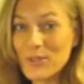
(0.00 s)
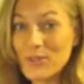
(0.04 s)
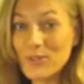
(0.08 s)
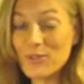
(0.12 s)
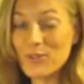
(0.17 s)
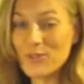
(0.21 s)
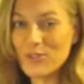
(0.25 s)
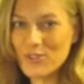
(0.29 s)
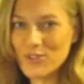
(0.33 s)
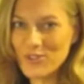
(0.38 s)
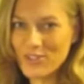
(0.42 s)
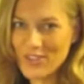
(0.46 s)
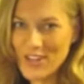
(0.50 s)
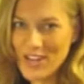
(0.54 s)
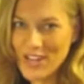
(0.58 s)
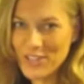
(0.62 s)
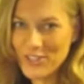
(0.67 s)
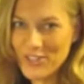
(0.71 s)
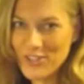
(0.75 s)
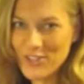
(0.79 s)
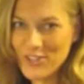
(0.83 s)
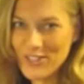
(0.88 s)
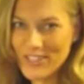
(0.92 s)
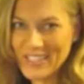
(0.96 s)
Nutrition
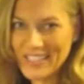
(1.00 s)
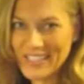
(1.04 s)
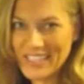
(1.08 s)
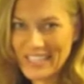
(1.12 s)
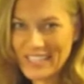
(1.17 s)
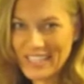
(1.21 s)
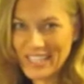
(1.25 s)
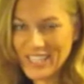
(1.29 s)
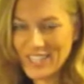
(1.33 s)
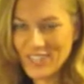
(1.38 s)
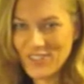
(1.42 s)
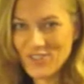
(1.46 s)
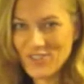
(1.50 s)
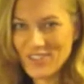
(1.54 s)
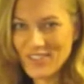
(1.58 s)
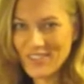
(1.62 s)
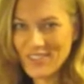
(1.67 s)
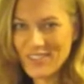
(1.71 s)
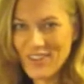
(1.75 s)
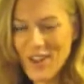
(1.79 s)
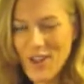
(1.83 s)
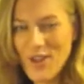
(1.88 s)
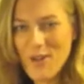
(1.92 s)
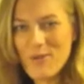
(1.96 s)
Doctor is in the
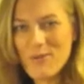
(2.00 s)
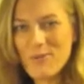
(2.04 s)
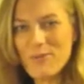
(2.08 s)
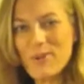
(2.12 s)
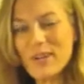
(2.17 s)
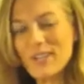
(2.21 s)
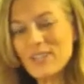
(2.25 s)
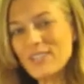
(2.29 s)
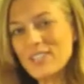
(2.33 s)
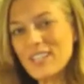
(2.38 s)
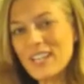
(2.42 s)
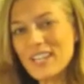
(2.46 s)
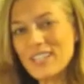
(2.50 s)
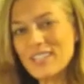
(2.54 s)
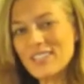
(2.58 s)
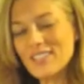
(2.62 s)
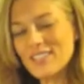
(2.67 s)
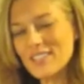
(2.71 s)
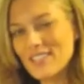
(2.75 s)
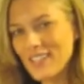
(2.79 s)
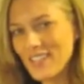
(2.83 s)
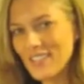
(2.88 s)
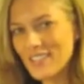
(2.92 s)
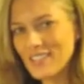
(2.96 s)
Kitchen, where science
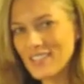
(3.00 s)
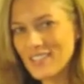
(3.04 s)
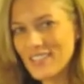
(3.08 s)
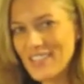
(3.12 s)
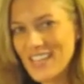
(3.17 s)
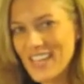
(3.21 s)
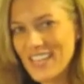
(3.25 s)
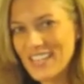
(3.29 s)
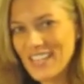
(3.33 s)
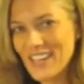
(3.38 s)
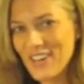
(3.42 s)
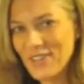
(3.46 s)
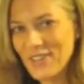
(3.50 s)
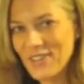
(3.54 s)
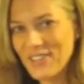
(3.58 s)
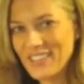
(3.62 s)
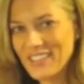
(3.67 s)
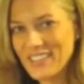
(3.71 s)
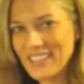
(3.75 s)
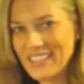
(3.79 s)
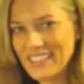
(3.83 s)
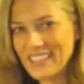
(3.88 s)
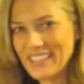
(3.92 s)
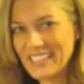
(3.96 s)
is sexy and
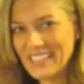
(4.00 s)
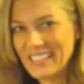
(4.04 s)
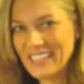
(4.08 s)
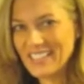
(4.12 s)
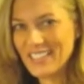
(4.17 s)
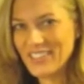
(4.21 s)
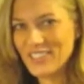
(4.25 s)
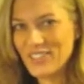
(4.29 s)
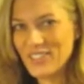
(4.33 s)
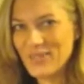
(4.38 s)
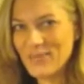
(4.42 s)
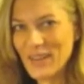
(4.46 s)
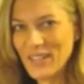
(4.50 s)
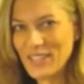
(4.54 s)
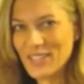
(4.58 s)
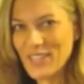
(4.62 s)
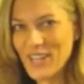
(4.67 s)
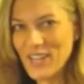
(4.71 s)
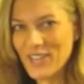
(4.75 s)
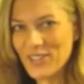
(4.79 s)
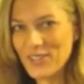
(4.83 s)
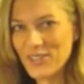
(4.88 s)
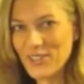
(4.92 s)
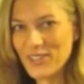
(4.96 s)
healthy eating is
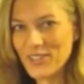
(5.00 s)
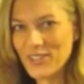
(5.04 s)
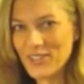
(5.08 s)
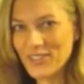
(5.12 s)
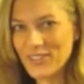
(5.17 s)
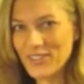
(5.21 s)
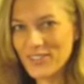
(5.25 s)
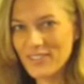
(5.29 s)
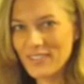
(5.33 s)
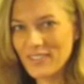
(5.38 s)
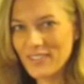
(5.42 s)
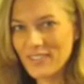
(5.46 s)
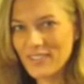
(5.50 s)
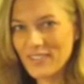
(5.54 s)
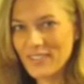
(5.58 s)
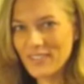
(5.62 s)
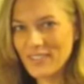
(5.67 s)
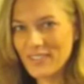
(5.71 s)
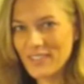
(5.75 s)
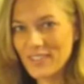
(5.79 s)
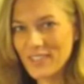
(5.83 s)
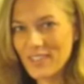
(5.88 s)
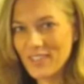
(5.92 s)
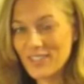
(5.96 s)
spectacular.
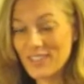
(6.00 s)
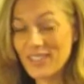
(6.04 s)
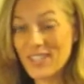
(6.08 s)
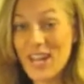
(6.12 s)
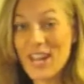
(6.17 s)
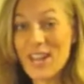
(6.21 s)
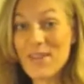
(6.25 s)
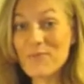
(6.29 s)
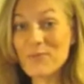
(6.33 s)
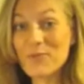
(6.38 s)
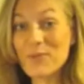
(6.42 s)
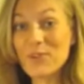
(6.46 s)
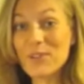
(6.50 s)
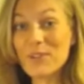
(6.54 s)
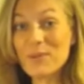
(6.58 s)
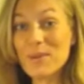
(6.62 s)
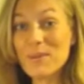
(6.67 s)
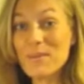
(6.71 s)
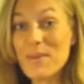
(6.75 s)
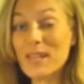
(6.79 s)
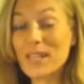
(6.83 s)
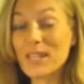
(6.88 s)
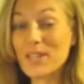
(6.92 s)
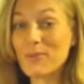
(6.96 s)
Today I'm going to
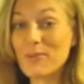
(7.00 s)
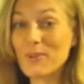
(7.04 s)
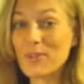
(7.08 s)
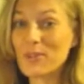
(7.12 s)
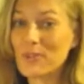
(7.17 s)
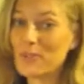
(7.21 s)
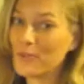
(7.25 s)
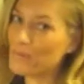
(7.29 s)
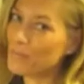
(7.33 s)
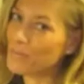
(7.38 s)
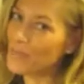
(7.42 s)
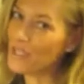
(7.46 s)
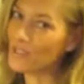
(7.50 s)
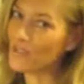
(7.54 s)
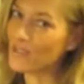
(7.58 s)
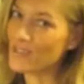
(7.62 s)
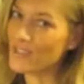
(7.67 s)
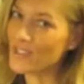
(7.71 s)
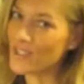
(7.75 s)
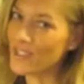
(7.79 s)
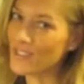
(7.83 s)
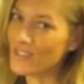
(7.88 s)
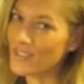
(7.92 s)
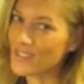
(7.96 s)
be making with you peach
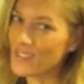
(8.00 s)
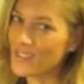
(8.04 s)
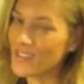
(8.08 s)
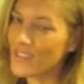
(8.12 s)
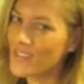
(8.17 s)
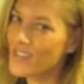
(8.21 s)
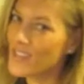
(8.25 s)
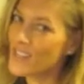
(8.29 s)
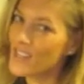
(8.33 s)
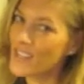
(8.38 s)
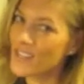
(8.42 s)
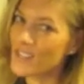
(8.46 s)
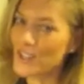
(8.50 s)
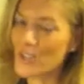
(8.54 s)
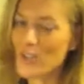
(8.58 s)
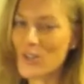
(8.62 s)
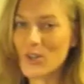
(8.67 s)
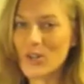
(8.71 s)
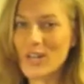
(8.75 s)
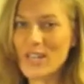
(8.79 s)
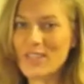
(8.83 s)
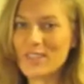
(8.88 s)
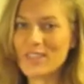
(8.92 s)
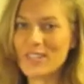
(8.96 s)
salsa. It's a
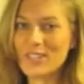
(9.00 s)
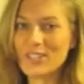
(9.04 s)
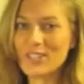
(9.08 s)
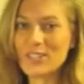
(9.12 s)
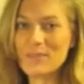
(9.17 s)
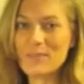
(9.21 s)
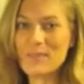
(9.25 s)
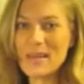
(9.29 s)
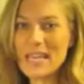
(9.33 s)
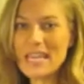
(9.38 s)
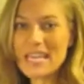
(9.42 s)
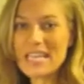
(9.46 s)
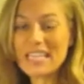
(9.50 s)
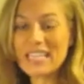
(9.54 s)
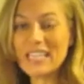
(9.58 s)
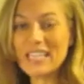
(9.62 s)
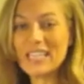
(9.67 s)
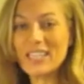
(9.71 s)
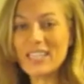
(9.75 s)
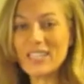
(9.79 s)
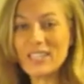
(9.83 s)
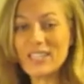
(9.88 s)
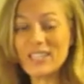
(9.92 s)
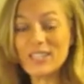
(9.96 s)
great thing to make
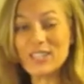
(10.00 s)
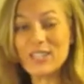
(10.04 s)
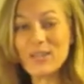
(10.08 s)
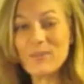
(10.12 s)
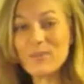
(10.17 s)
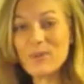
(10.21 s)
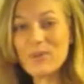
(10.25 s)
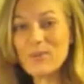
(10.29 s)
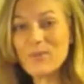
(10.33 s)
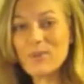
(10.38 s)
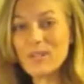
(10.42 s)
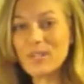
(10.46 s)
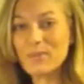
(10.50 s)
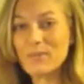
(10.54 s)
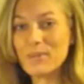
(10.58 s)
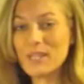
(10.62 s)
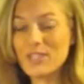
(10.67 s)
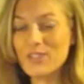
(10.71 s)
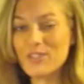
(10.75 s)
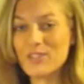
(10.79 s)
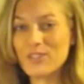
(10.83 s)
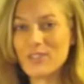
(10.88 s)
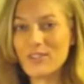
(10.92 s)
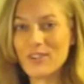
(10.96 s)
in the summer when
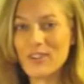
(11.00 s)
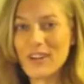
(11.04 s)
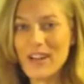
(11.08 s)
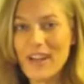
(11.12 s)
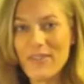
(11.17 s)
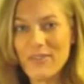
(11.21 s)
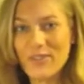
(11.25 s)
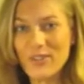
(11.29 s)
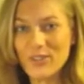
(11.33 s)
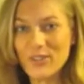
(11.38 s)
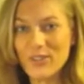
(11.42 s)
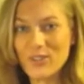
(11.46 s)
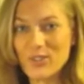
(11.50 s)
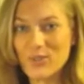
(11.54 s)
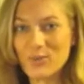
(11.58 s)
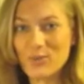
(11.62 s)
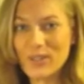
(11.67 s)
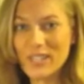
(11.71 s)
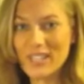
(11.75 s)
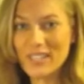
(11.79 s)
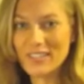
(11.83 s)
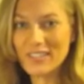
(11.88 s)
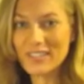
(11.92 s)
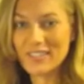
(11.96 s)
peaches are at their
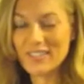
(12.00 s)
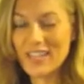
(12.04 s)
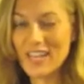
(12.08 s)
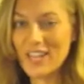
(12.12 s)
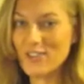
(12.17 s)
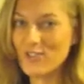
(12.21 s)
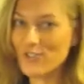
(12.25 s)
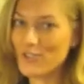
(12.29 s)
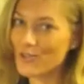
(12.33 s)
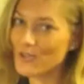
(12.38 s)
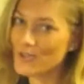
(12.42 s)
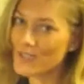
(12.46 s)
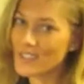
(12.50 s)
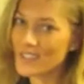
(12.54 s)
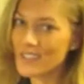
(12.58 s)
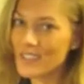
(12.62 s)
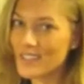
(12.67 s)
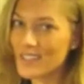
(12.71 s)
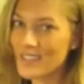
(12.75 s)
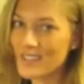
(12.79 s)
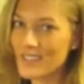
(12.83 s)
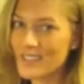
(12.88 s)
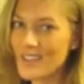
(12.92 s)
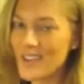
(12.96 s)
sweetest and
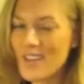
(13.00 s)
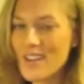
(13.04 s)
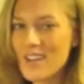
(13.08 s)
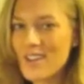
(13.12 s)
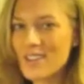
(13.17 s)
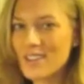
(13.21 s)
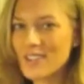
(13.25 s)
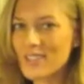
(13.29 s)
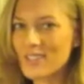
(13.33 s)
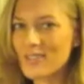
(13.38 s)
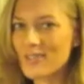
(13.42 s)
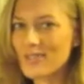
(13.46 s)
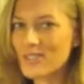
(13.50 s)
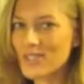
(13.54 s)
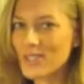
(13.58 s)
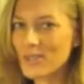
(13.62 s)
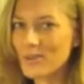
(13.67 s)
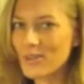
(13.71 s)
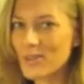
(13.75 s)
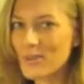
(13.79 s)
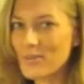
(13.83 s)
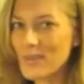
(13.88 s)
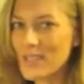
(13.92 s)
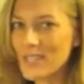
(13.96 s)
juiciest. So stick
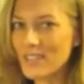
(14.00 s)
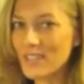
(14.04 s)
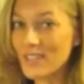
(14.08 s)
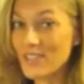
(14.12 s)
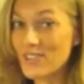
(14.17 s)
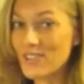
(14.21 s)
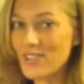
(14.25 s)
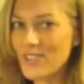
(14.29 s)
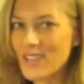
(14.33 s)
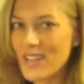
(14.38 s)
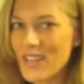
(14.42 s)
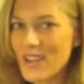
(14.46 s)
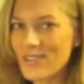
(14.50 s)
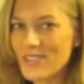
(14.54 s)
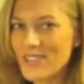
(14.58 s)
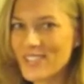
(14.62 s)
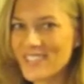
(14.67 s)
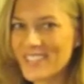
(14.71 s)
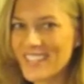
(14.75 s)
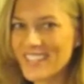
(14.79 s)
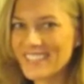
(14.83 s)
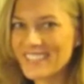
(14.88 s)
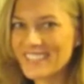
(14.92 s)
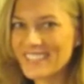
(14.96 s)
with me and I'll show you how it's
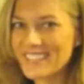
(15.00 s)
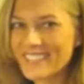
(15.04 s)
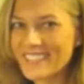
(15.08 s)
done.